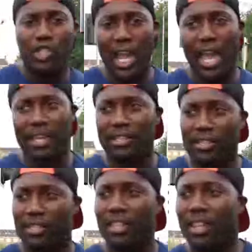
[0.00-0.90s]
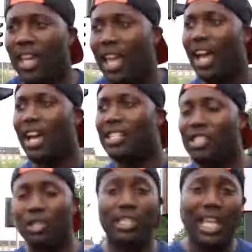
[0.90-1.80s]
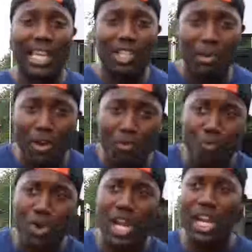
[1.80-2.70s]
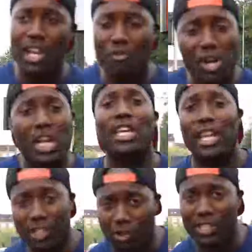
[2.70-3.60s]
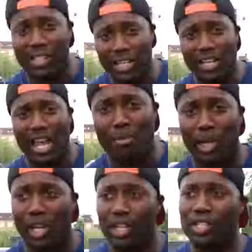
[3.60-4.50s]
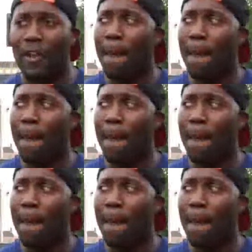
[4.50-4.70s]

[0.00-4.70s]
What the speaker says: chest. So today is going to be a really interesting day because